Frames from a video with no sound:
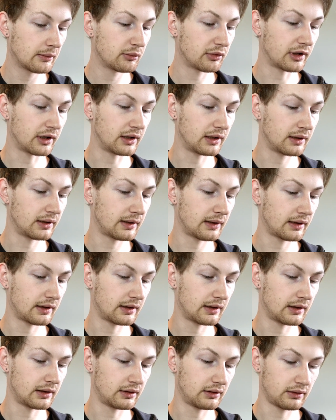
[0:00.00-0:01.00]
But
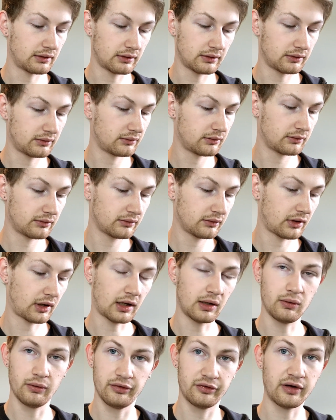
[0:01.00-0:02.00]

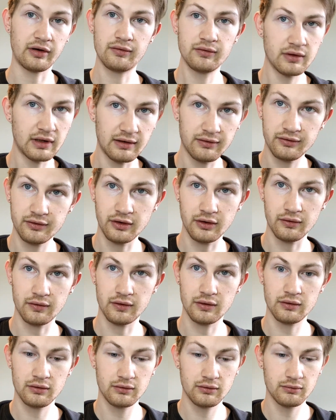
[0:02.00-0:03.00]
I always have
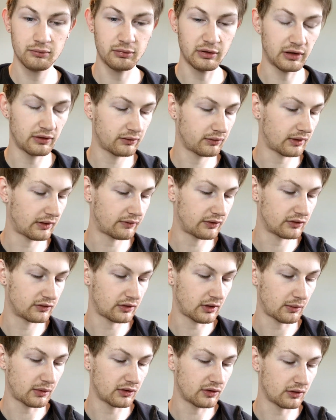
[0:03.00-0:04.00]
leftover bits every
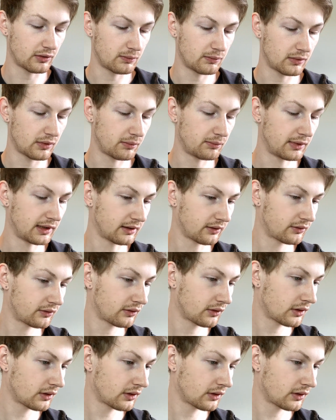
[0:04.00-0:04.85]
time I do a mix.